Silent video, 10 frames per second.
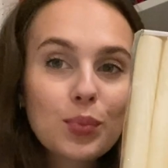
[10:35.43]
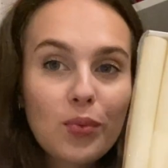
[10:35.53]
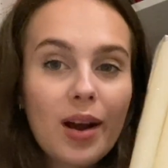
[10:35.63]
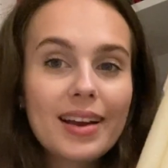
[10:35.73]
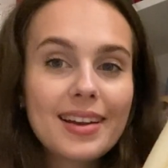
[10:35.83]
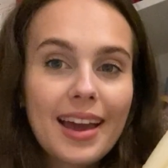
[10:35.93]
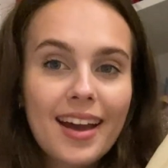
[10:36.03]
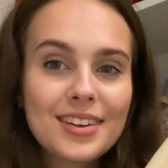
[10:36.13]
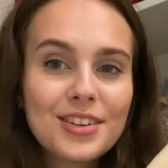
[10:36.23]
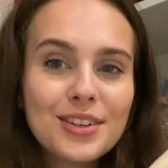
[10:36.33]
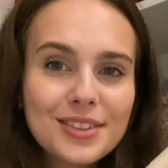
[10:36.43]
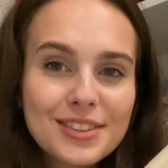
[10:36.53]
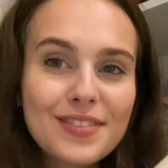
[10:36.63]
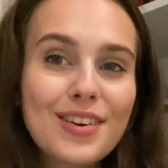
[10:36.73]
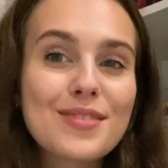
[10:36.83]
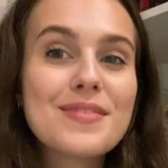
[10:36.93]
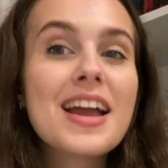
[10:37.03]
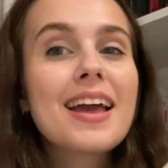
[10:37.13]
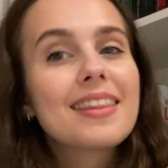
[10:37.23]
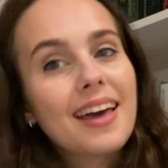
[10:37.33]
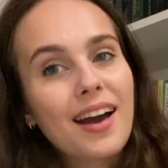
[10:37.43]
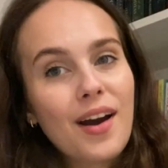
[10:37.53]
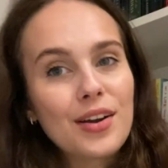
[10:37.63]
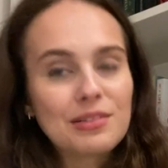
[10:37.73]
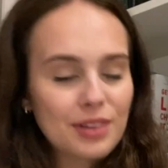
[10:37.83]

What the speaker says: white candles from their home